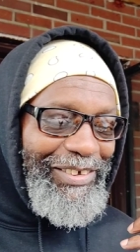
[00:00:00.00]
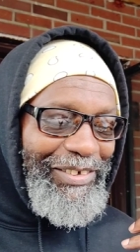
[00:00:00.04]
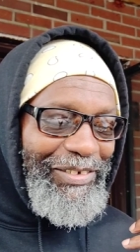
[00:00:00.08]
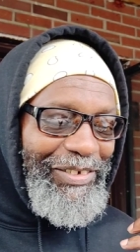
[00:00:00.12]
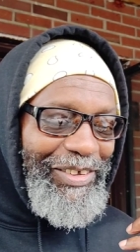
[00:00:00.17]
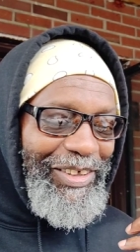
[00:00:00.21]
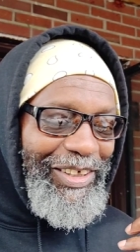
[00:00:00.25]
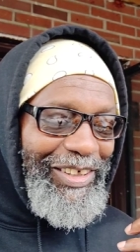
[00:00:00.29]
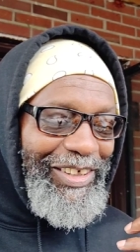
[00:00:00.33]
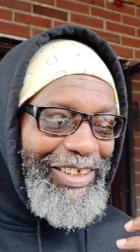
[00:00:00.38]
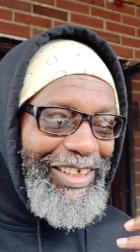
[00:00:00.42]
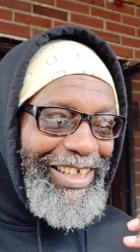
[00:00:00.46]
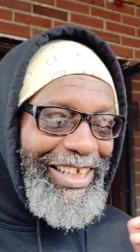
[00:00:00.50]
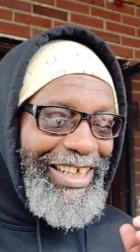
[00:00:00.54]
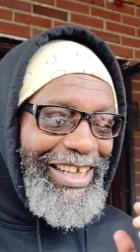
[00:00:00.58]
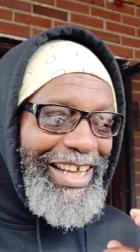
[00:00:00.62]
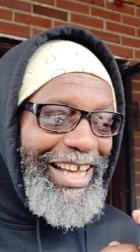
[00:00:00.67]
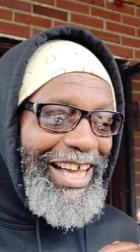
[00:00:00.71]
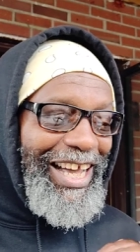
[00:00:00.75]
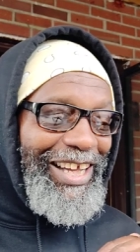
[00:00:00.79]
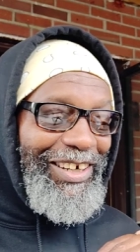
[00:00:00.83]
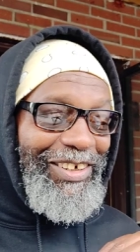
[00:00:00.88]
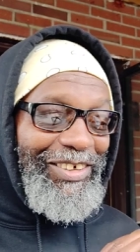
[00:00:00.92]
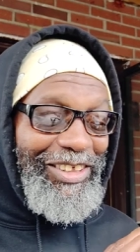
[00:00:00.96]
Uh,
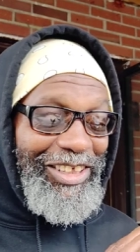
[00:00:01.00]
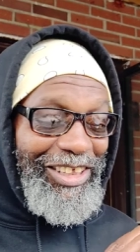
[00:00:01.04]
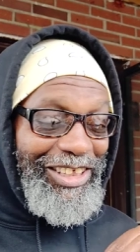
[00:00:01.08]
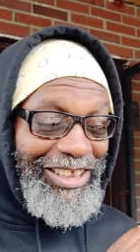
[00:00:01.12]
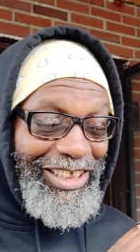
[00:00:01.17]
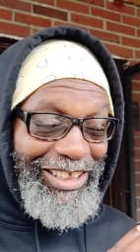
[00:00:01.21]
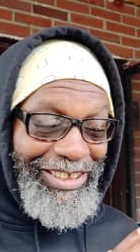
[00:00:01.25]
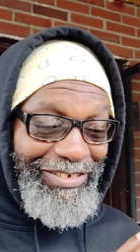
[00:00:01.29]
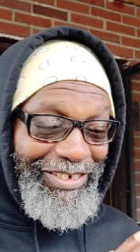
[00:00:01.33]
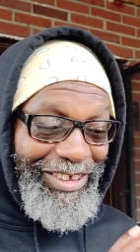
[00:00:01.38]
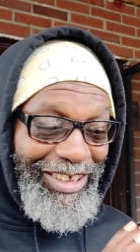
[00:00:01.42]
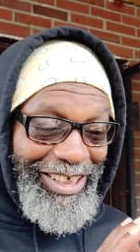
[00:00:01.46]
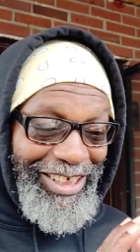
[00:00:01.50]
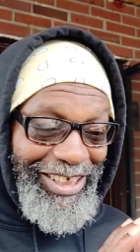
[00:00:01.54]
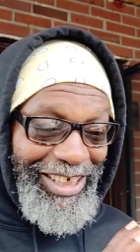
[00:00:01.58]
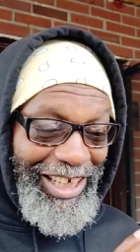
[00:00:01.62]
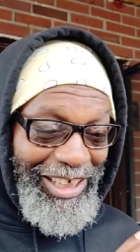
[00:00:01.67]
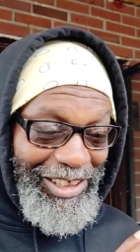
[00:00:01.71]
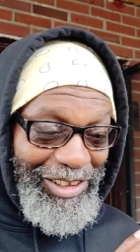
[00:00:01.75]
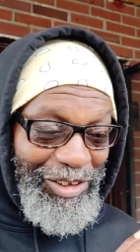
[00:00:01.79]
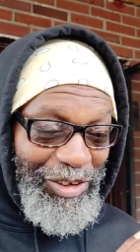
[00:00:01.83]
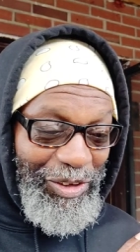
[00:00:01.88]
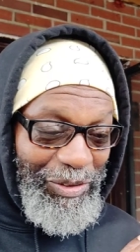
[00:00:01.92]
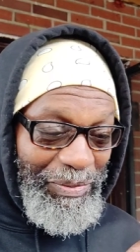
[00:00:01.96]
I don't think she really
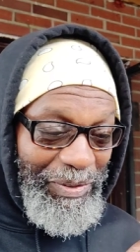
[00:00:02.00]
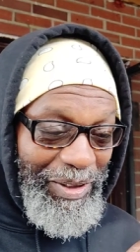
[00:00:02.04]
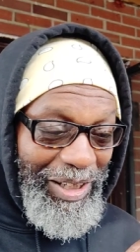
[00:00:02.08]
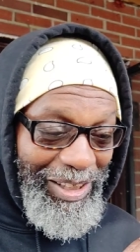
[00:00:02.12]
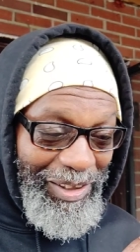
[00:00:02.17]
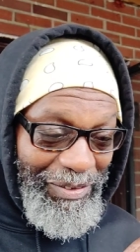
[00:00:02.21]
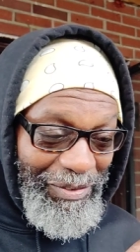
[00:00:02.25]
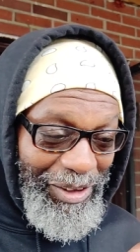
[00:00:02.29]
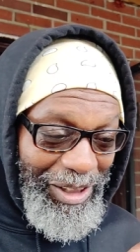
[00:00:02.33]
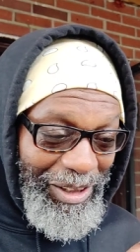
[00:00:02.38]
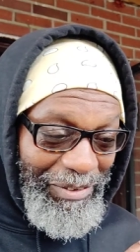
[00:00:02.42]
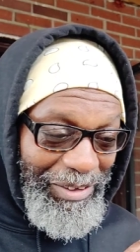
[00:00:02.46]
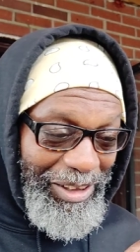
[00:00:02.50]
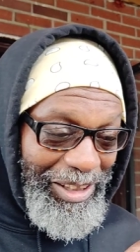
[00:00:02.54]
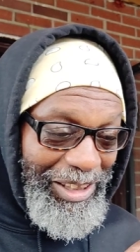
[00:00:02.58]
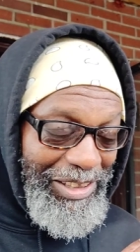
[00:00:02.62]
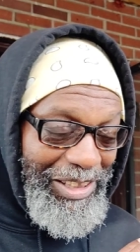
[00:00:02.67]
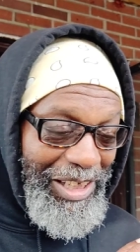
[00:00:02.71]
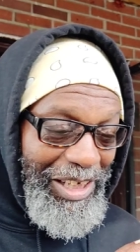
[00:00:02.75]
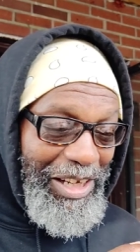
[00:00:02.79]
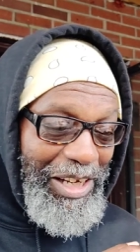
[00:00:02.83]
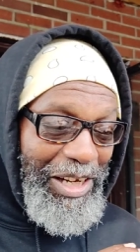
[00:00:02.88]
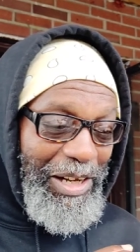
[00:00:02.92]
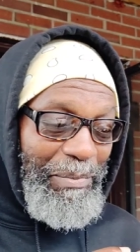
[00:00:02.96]
liked Tupac, whatever it is.